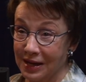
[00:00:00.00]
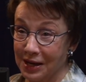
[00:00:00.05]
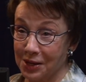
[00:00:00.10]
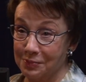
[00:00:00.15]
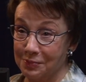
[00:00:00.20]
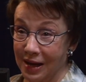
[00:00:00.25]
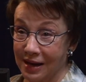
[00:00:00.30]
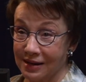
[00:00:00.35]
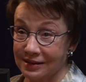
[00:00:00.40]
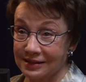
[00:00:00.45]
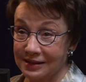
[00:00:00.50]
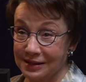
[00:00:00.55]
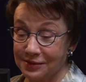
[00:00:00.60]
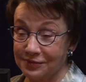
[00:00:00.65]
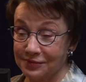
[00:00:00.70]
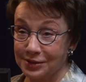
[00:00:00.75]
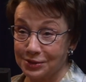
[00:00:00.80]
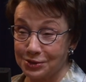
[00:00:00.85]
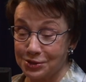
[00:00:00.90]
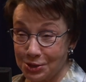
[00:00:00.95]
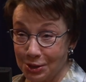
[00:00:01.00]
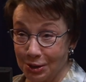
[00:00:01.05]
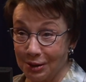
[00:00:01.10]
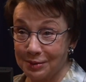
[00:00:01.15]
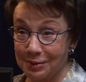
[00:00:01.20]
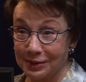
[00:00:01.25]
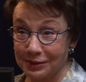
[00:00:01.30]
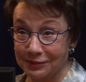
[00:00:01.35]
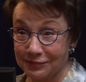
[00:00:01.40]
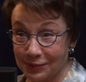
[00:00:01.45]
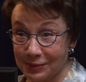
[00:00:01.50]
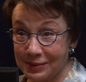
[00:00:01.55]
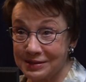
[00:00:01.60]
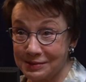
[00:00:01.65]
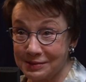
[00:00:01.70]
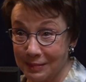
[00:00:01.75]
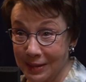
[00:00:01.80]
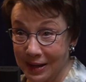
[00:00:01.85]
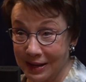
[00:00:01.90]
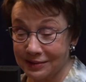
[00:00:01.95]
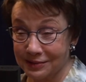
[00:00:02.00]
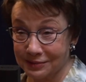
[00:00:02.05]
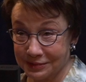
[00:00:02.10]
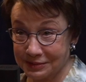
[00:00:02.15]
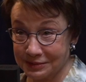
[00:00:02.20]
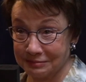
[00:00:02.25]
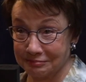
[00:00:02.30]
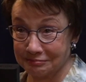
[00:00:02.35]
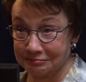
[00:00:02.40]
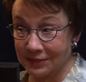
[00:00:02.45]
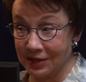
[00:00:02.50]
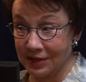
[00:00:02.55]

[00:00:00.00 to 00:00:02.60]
about leaving charming voicemails,